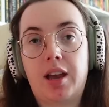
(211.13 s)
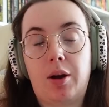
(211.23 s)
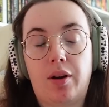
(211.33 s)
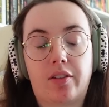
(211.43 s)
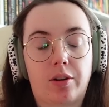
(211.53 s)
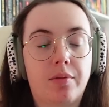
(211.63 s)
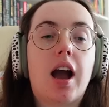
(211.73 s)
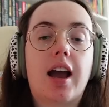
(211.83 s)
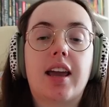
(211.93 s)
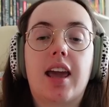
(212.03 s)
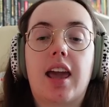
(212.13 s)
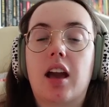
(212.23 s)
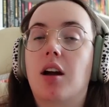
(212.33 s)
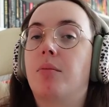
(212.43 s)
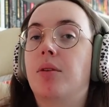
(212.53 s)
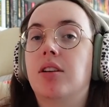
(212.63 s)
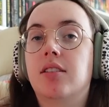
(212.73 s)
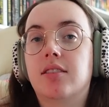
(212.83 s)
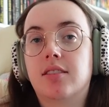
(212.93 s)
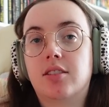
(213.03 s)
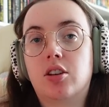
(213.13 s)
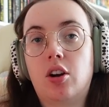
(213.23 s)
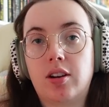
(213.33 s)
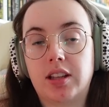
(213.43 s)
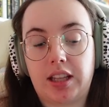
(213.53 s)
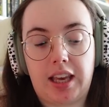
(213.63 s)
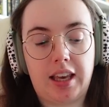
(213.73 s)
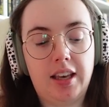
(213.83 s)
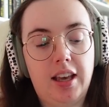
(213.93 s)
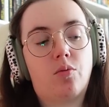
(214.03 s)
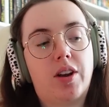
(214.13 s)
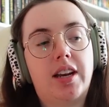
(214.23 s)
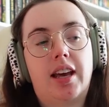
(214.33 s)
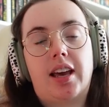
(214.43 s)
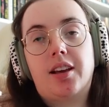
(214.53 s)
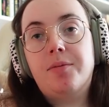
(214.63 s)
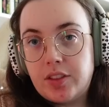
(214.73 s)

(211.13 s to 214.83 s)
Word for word: However, I am currently reading